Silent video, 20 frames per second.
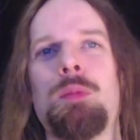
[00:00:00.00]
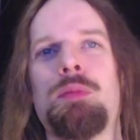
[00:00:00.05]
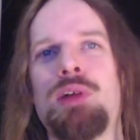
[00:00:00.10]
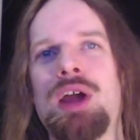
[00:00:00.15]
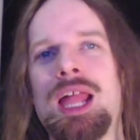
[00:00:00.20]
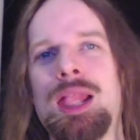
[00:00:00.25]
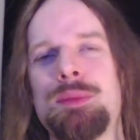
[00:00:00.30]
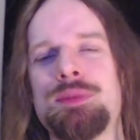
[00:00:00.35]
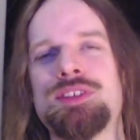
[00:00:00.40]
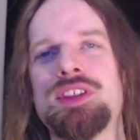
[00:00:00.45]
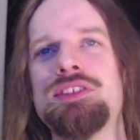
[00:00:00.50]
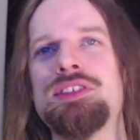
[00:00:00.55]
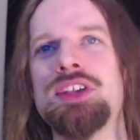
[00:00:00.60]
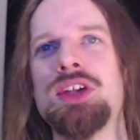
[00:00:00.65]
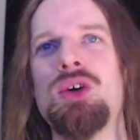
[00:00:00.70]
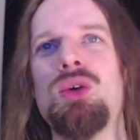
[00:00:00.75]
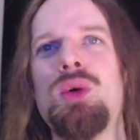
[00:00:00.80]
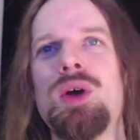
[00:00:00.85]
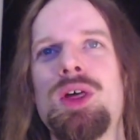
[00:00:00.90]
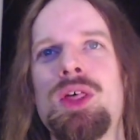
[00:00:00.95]
problems to
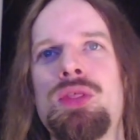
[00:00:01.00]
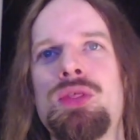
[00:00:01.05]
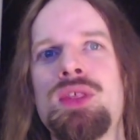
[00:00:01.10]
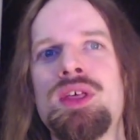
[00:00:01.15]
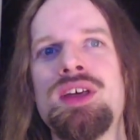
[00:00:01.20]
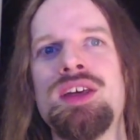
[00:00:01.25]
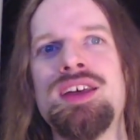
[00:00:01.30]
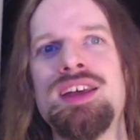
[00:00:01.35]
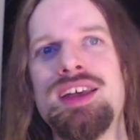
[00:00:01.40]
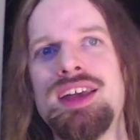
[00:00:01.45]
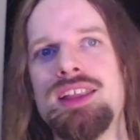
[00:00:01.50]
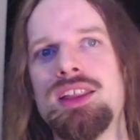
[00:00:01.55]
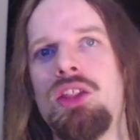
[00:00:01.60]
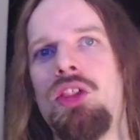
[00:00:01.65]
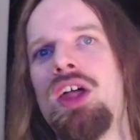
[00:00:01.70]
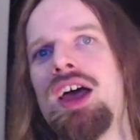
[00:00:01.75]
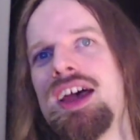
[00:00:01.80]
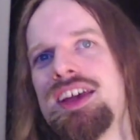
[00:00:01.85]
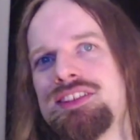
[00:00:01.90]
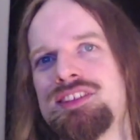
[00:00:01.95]
deal with in the
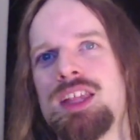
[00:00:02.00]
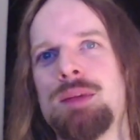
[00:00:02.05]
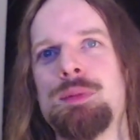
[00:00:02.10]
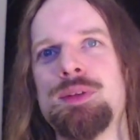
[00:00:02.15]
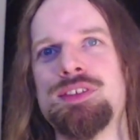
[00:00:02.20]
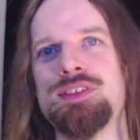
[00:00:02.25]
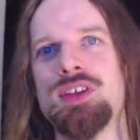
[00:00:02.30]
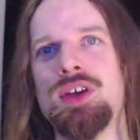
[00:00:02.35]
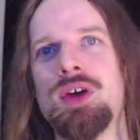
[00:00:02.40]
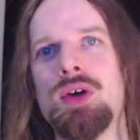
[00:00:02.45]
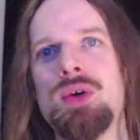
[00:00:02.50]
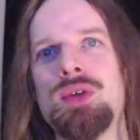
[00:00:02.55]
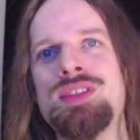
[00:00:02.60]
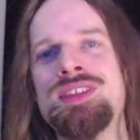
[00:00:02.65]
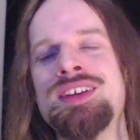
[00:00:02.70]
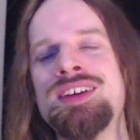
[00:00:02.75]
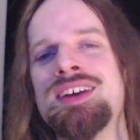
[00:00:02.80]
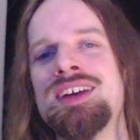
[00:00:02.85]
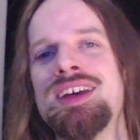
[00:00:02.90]
last episode.